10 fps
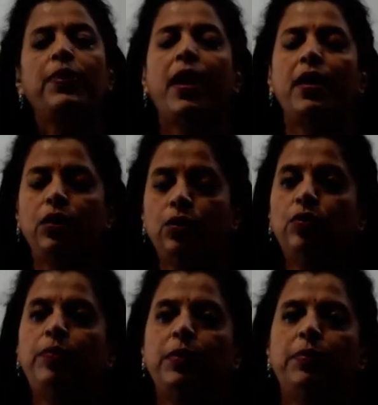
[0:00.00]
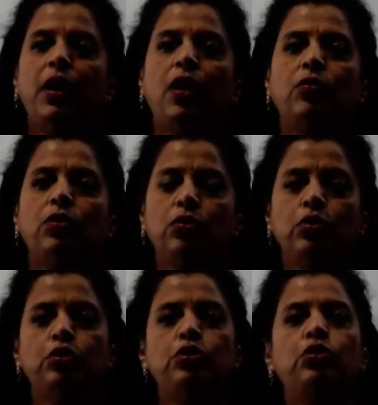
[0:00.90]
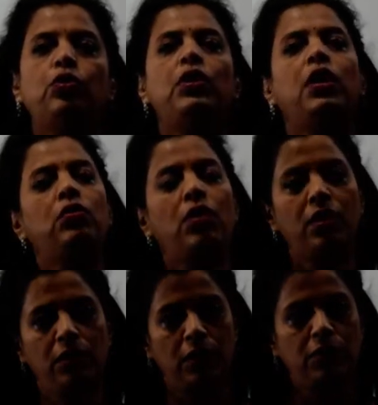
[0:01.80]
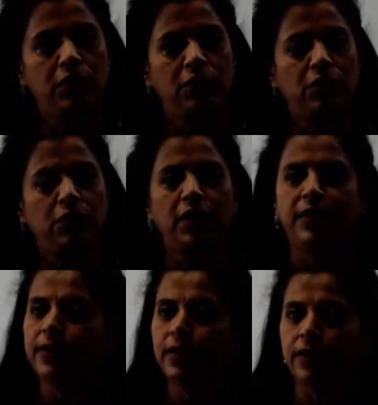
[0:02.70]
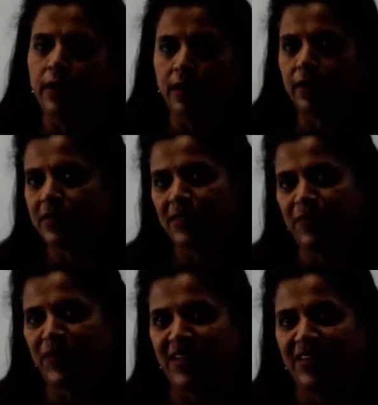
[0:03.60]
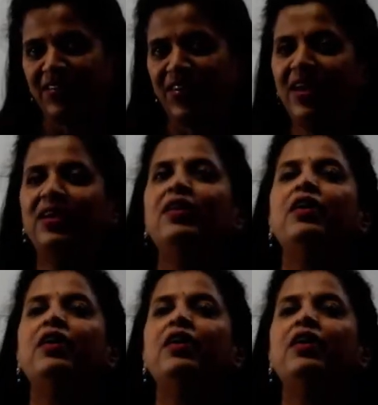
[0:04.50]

and you people have to show that you are really sincere in learning the subject. Okay?